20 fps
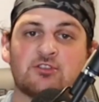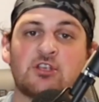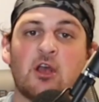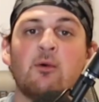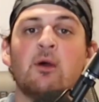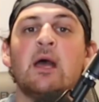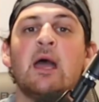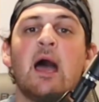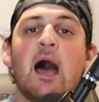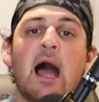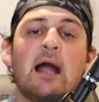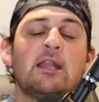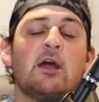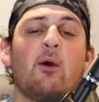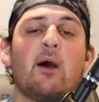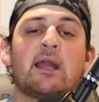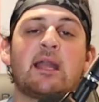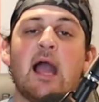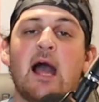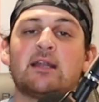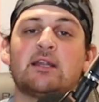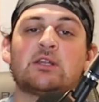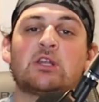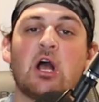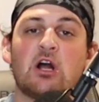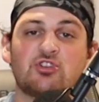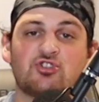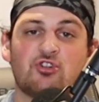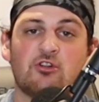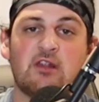So I know I kind of
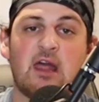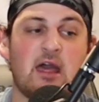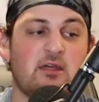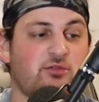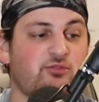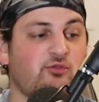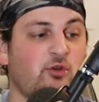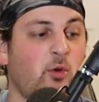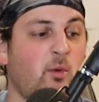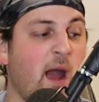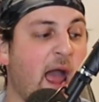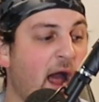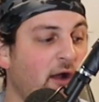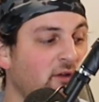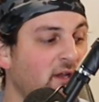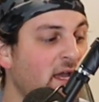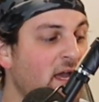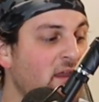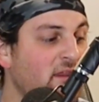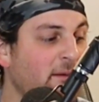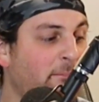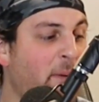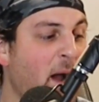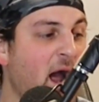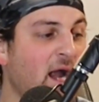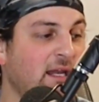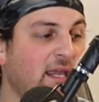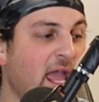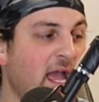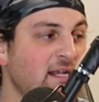touched on that throughout the
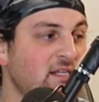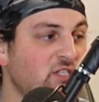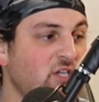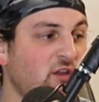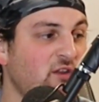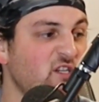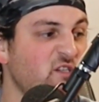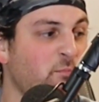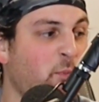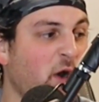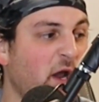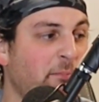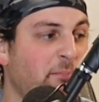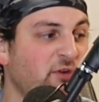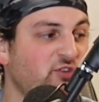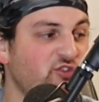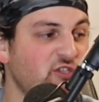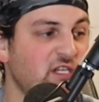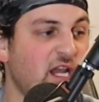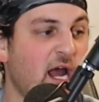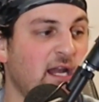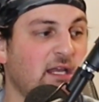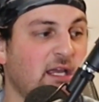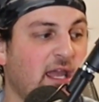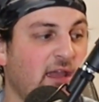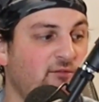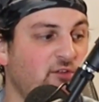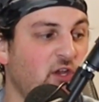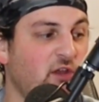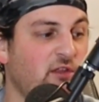podcast to this point, but just kind of
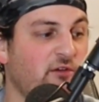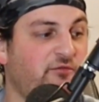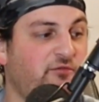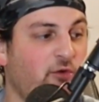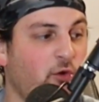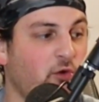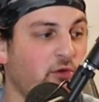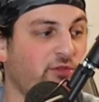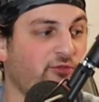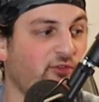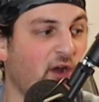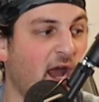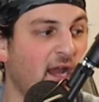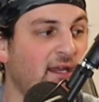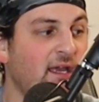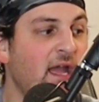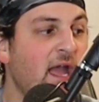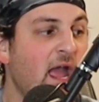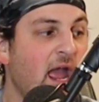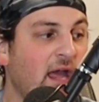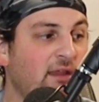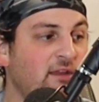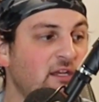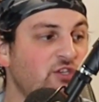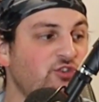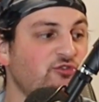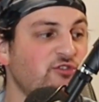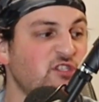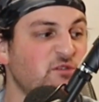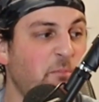giving you the full thread and
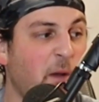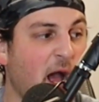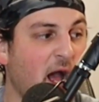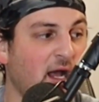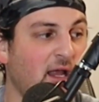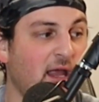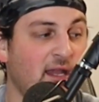this response.